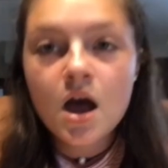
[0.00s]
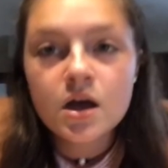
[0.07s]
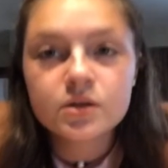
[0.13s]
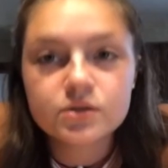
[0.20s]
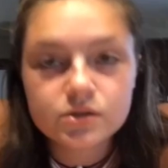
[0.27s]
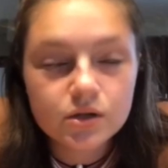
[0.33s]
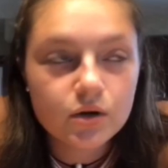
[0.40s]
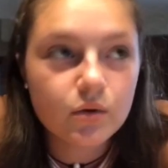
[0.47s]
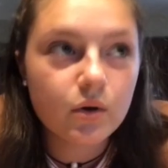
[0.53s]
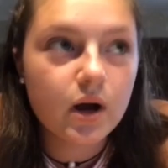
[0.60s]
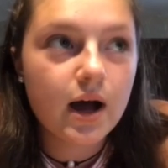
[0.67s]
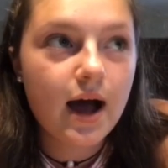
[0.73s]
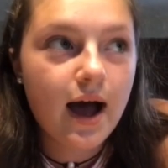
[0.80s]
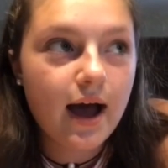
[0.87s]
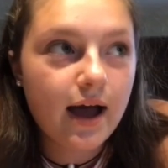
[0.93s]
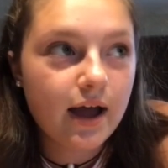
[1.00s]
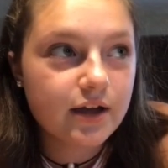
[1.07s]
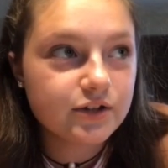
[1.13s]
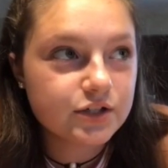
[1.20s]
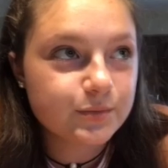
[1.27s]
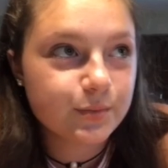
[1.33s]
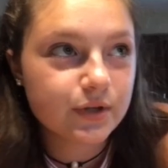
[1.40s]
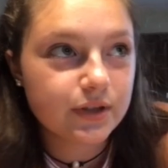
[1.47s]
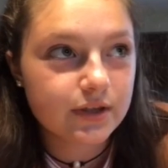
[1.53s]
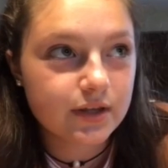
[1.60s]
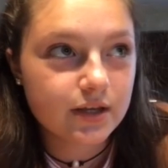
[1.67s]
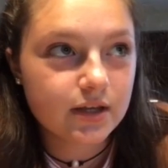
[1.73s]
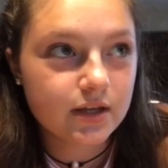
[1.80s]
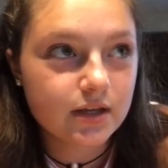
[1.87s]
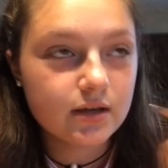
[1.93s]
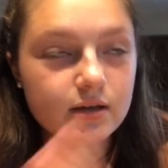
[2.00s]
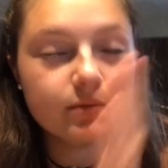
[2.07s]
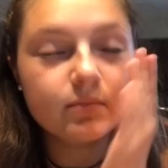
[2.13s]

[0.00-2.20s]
So I just put the